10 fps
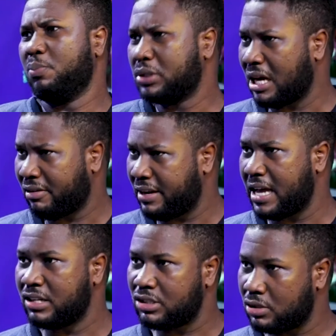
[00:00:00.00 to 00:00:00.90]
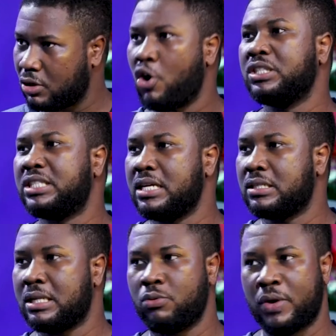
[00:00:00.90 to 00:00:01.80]
you put out there is
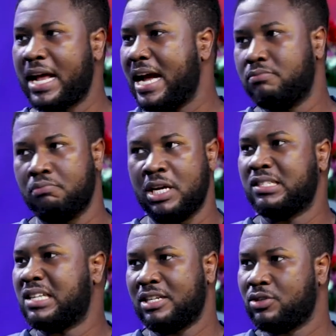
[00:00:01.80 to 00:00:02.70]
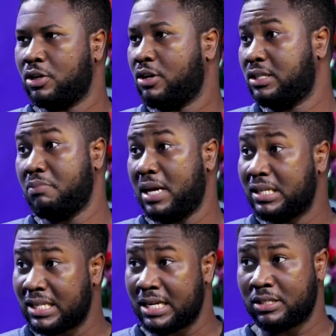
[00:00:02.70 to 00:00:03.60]
content, whether it makes sense or it doesn't make
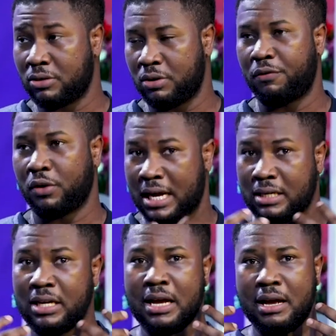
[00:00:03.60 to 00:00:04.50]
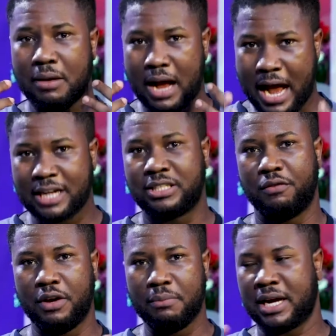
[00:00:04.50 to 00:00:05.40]
sense. So if you can
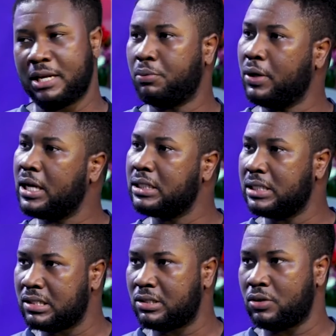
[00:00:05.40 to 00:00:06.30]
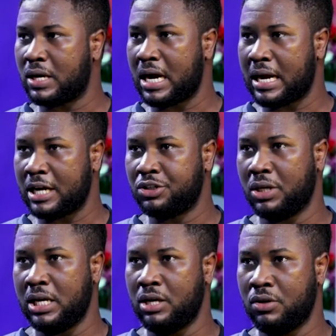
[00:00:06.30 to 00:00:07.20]
actively manipulate this, you can
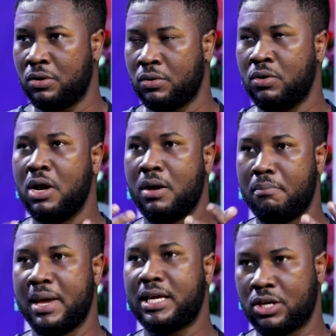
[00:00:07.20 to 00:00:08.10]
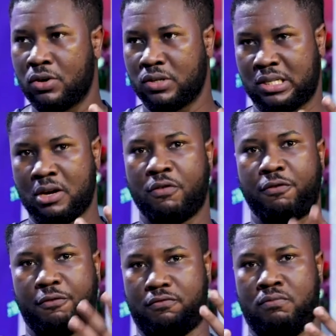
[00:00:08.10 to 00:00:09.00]
actually, you know, make
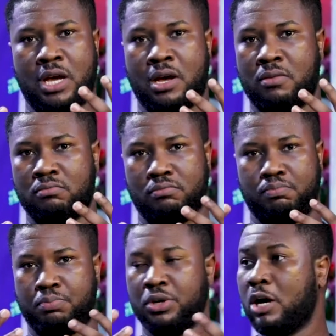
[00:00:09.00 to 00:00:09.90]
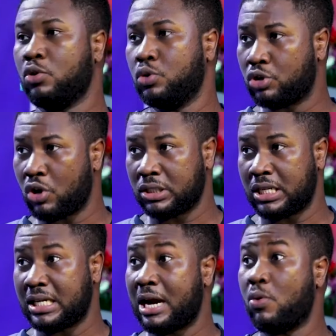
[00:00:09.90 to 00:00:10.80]
yourself put out good
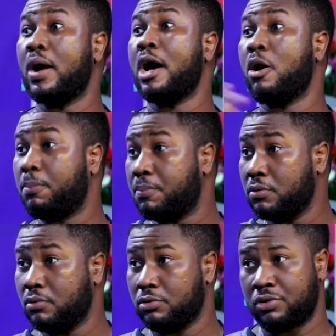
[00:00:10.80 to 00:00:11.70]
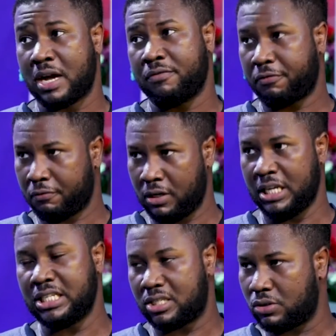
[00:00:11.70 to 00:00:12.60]
content that will help drive
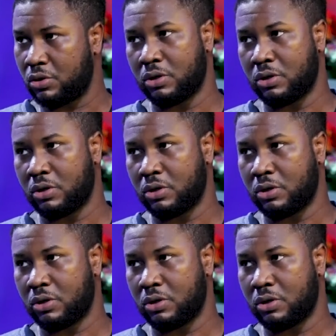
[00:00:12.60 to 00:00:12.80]
leads to